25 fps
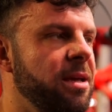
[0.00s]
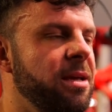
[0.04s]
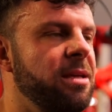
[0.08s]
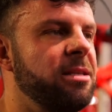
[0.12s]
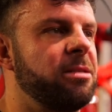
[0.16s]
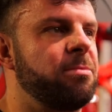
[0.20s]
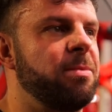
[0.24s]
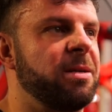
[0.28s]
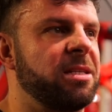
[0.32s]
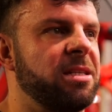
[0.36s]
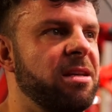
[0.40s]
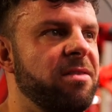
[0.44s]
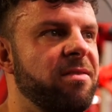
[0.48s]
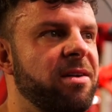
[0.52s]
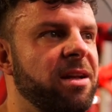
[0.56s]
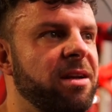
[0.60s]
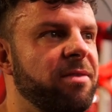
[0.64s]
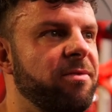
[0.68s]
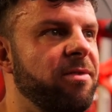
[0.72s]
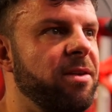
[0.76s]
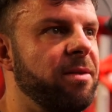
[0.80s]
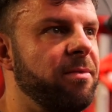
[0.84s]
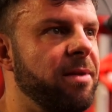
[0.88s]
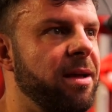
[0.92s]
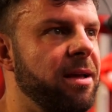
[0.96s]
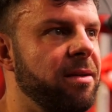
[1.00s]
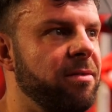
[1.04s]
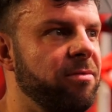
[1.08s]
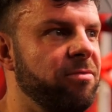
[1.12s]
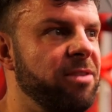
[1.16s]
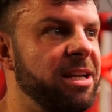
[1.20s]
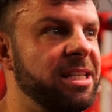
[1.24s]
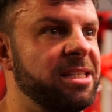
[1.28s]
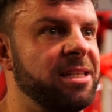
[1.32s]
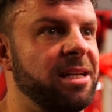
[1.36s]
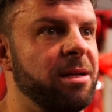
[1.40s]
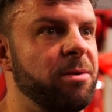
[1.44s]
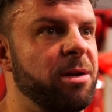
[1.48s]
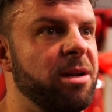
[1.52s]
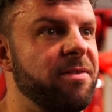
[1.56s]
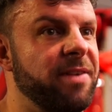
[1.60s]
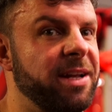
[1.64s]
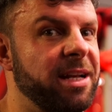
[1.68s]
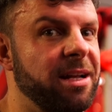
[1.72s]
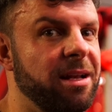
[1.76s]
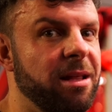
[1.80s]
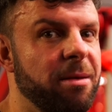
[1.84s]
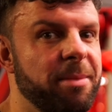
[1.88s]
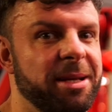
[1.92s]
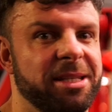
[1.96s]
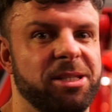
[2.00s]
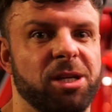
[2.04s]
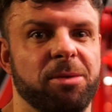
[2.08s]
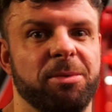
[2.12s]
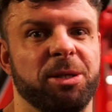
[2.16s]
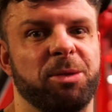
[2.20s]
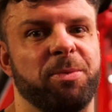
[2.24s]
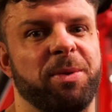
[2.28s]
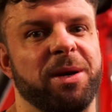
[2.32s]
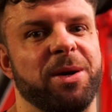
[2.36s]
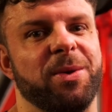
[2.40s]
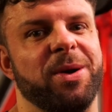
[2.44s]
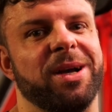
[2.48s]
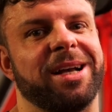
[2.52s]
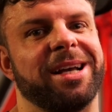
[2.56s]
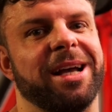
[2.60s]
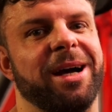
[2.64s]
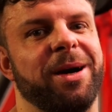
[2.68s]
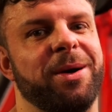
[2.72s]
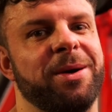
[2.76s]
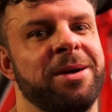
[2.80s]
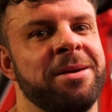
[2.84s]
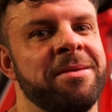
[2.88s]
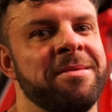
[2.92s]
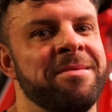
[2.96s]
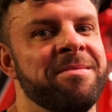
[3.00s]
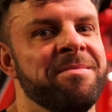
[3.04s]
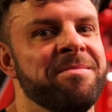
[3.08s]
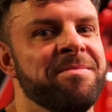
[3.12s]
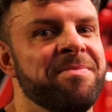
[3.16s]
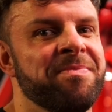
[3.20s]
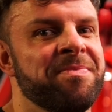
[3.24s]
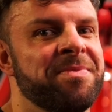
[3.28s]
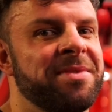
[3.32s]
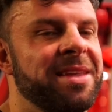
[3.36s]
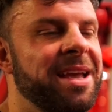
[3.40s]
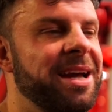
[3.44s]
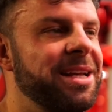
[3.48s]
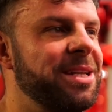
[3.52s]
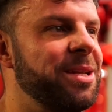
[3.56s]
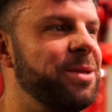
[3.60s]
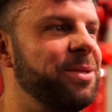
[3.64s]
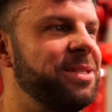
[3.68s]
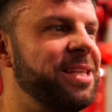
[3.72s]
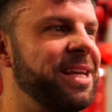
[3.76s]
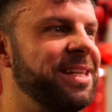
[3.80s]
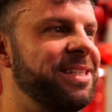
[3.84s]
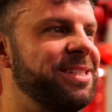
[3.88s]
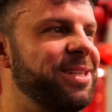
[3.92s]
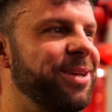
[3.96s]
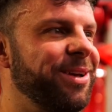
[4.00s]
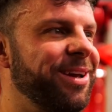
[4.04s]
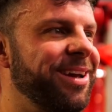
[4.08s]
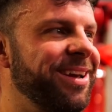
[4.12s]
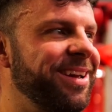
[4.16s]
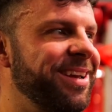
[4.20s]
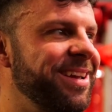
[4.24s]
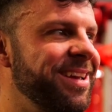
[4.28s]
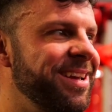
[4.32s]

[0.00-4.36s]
especially recently when I've had a little bit too much pre-workout. I do tend to